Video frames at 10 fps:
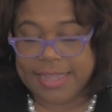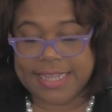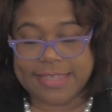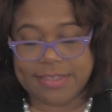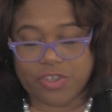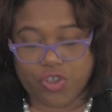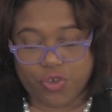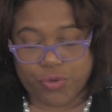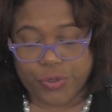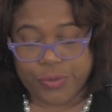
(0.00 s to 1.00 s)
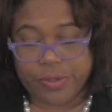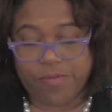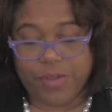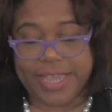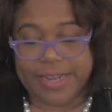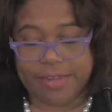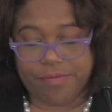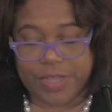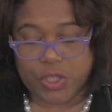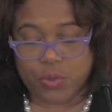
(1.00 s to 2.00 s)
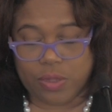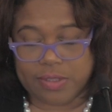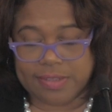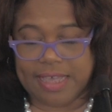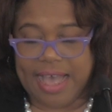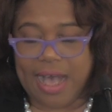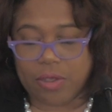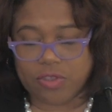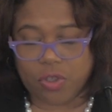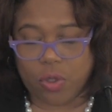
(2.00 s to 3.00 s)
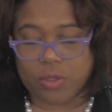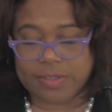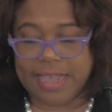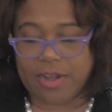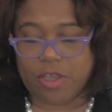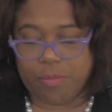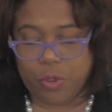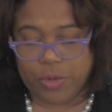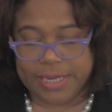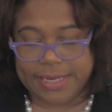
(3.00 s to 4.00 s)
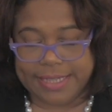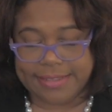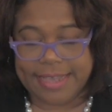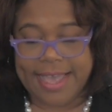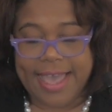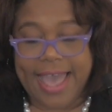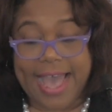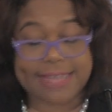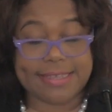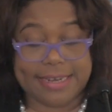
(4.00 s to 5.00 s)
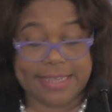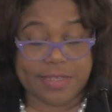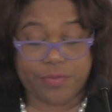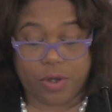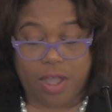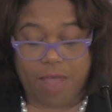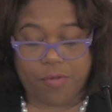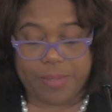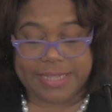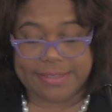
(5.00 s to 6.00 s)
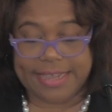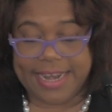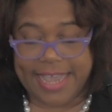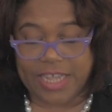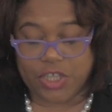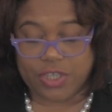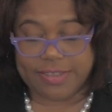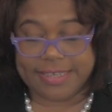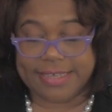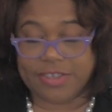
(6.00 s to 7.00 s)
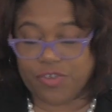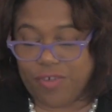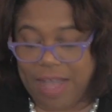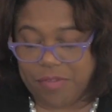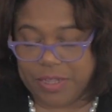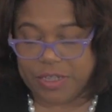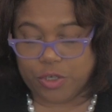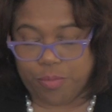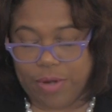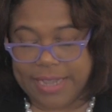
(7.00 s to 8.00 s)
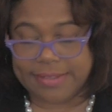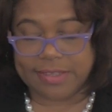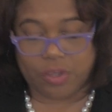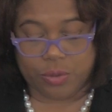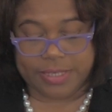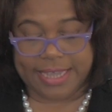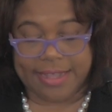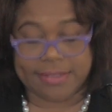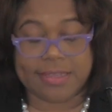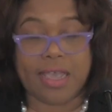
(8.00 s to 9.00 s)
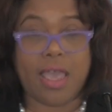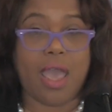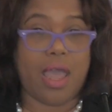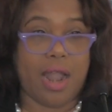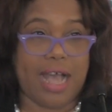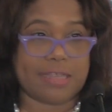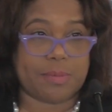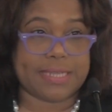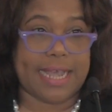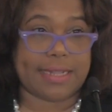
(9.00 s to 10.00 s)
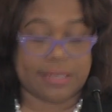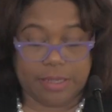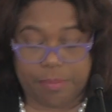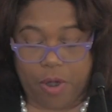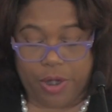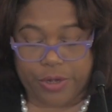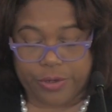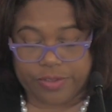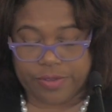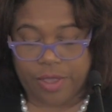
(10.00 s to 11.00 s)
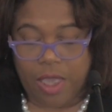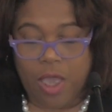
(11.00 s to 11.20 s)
This is true for individuals, households, and communities, as it is for governments and agencies, travel enterprises, hotels, and hospitality partners.